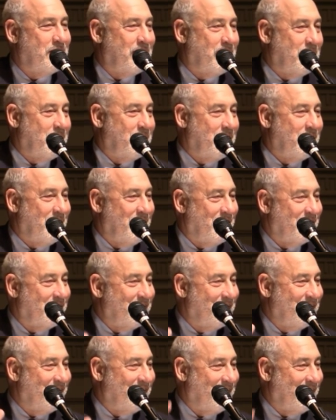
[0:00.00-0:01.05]

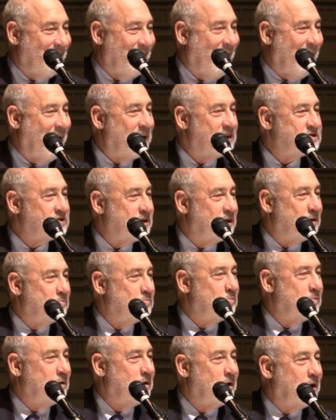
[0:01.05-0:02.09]
asked
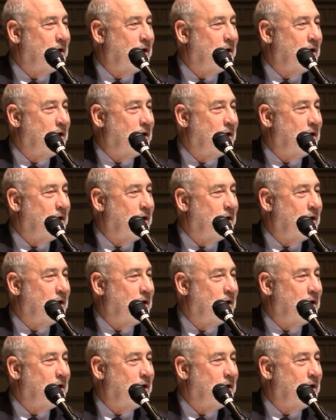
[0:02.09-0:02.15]
him,